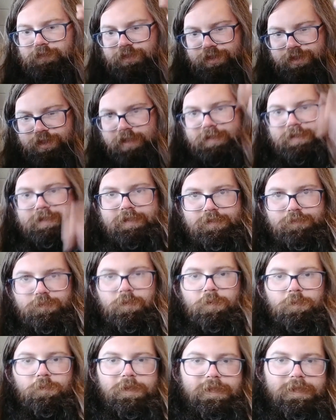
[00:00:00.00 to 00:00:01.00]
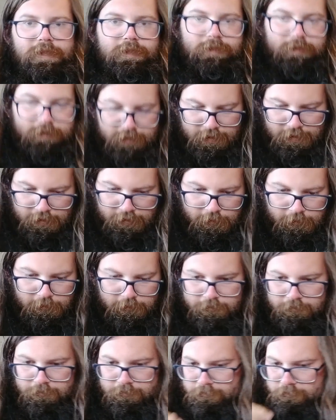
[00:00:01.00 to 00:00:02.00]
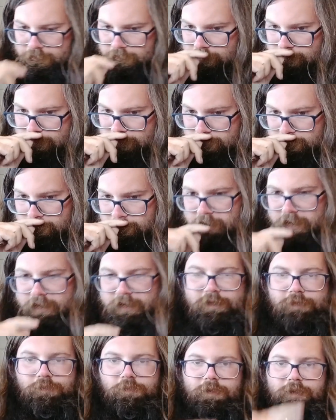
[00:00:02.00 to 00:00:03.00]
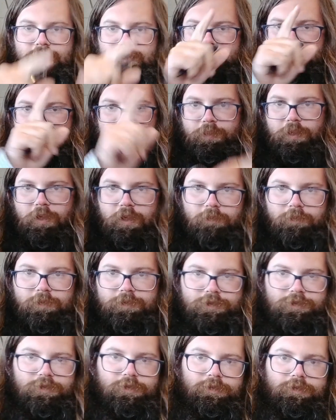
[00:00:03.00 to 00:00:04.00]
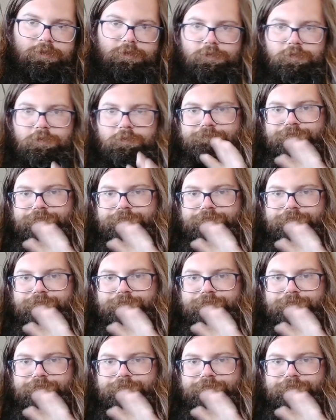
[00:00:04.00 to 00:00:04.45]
This is what we need to do. This is what this department should do